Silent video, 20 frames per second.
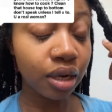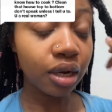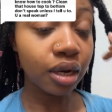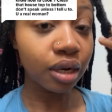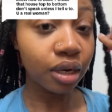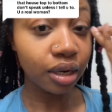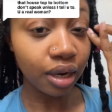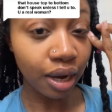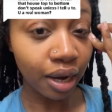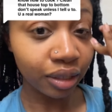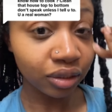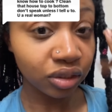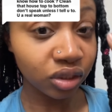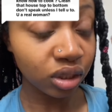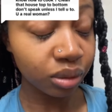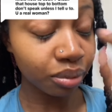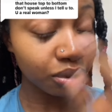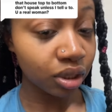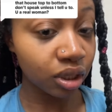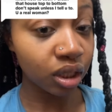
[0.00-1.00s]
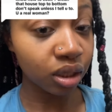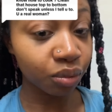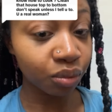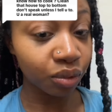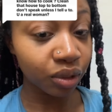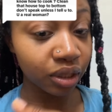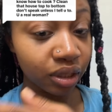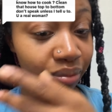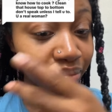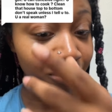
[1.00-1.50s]
not to put up
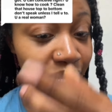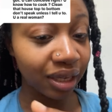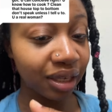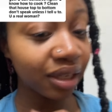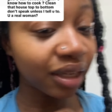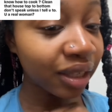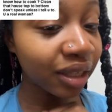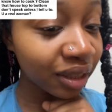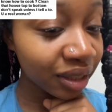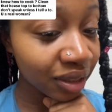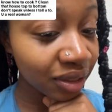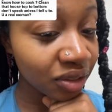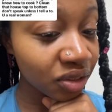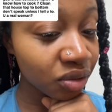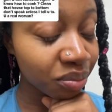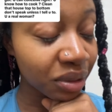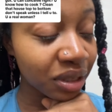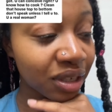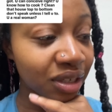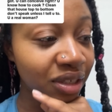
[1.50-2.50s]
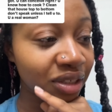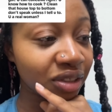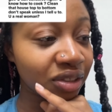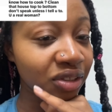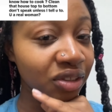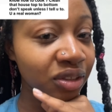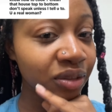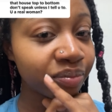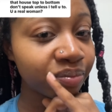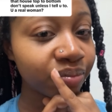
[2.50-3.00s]
with men like this
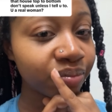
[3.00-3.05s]
because